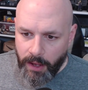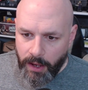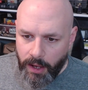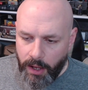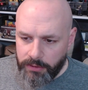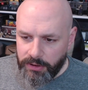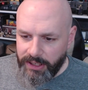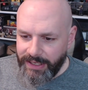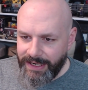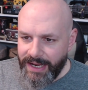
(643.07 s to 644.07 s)
All
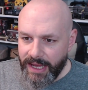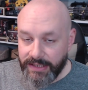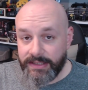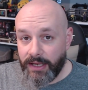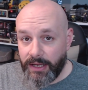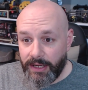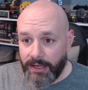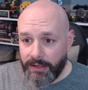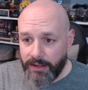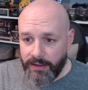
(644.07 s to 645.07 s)
right. Next
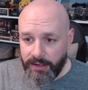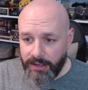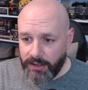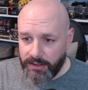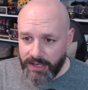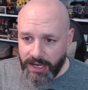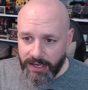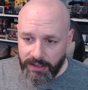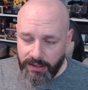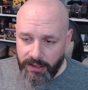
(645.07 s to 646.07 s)
on the
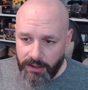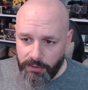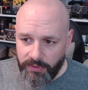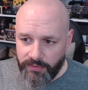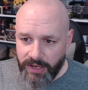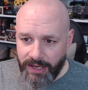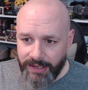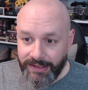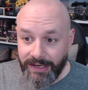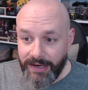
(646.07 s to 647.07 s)
docket here, we've
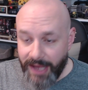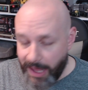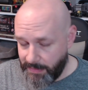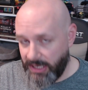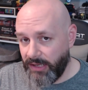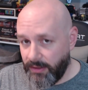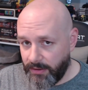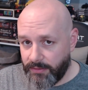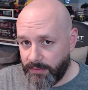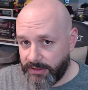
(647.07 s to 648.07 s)
got Konami,
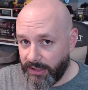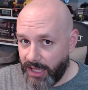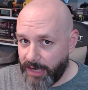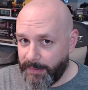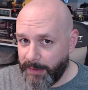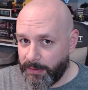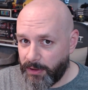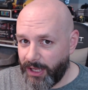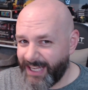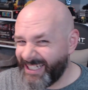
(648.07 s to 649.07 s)
which a lot of people
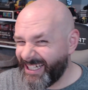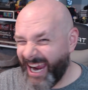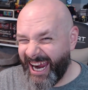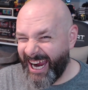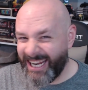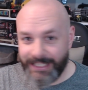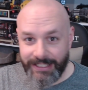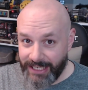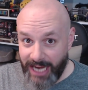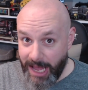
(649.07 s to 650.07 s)
are like,
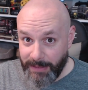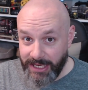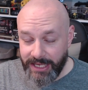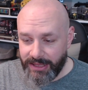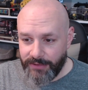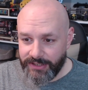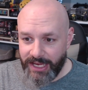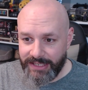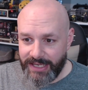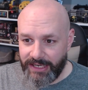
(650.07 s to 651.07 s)
Konami, get those
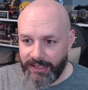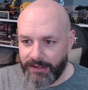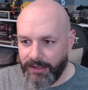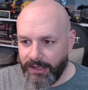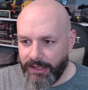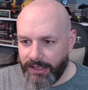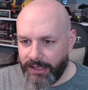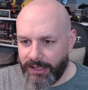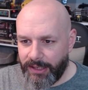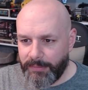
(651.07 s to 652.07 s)
guys out of here.
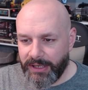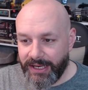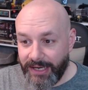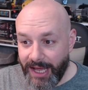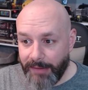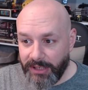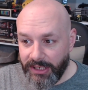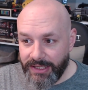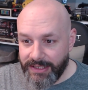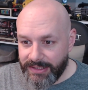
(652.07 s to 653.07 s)
But
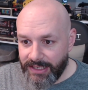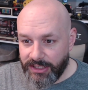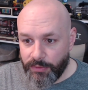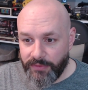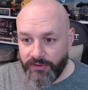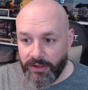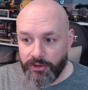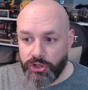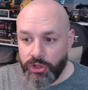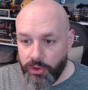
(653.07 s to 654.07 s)
Konami is set to reveal
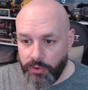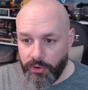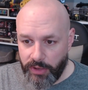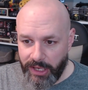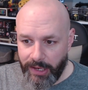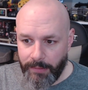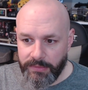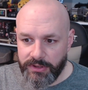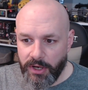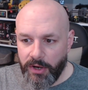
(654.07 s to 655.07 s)
2 new
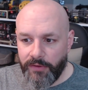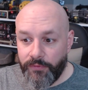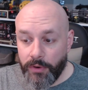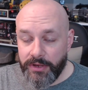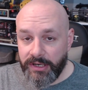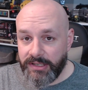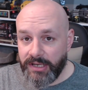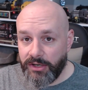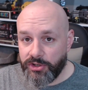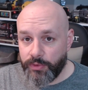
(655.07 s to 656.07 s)
games for the
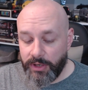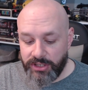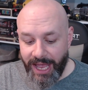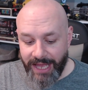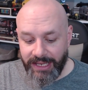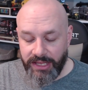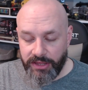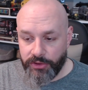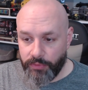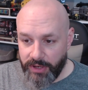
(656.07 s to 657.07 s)
Nintendo Switch at
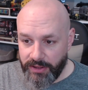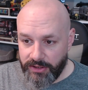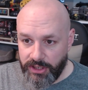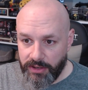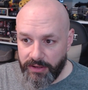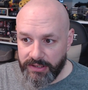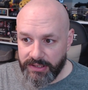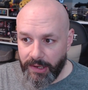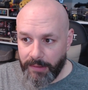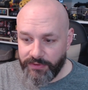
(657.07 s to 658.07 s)
E3 this year. This
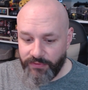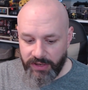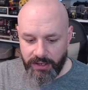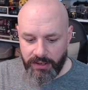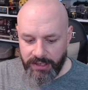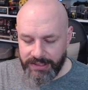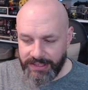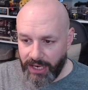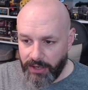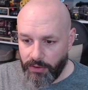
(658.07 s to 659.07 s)
comes via
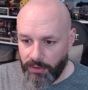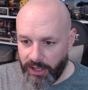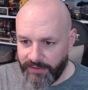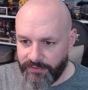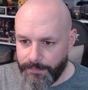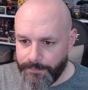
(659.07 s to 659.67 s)
Nintendo Life.